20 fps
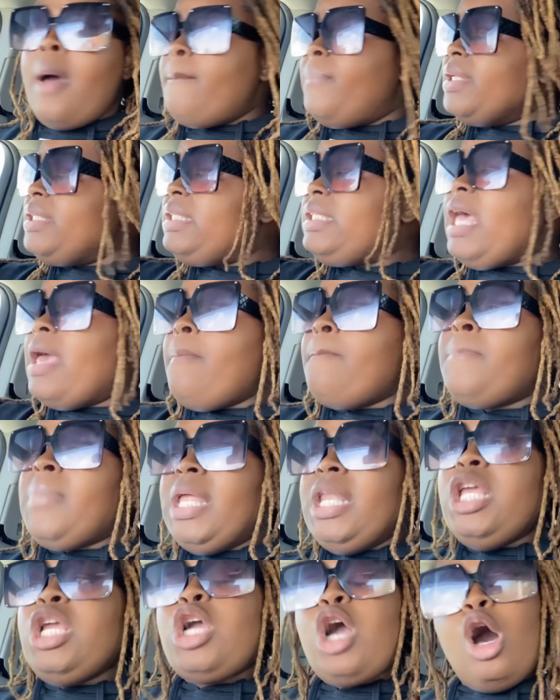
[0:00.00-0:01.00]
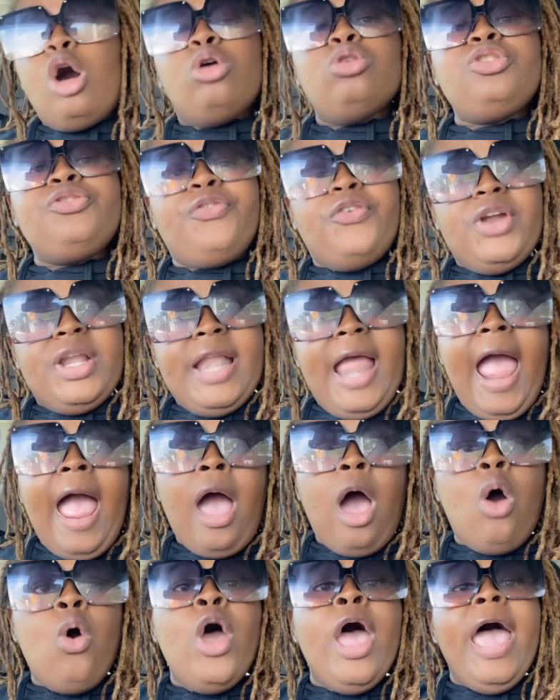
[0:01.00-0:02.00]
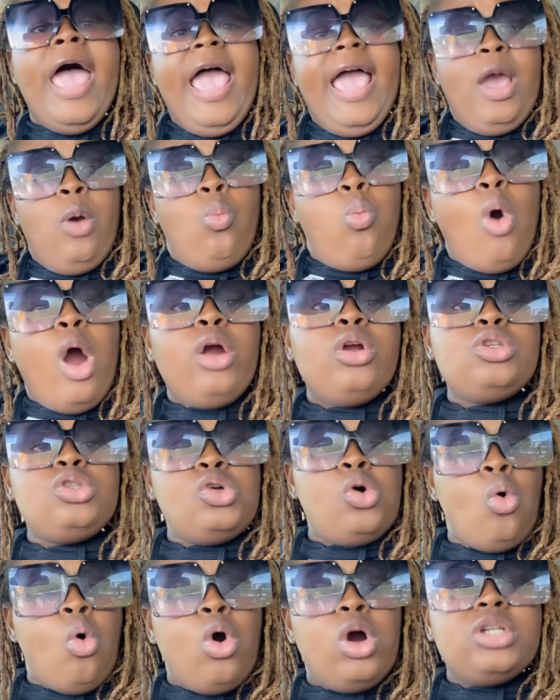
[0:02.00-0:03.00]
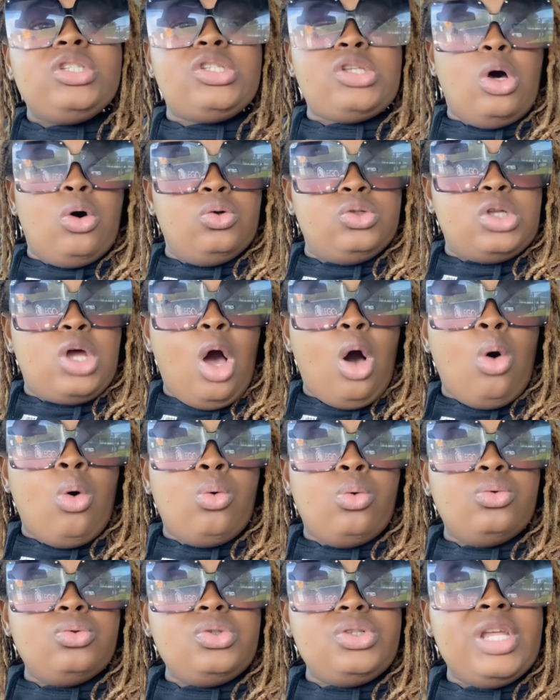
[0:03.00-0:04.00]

but set many goals for now and work towards those goals.